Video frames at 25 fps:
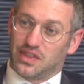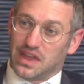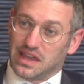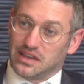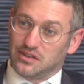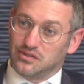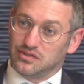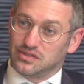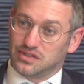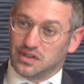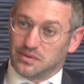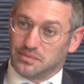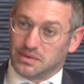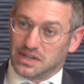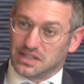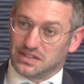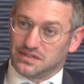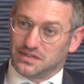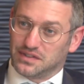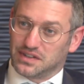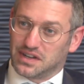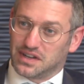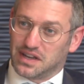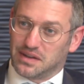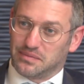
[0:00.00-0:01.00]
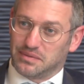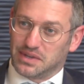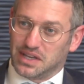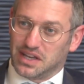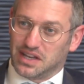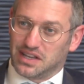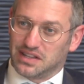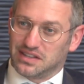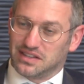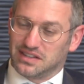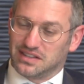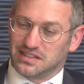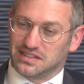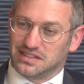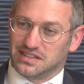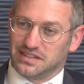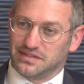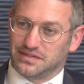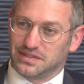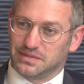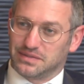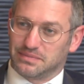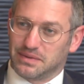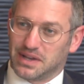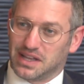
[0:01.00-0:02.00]
thank you so much for coming on to the
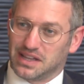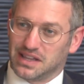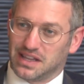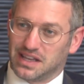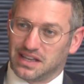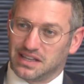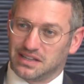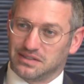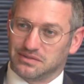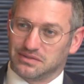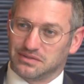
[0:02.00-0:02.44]
Sniff Spotlight.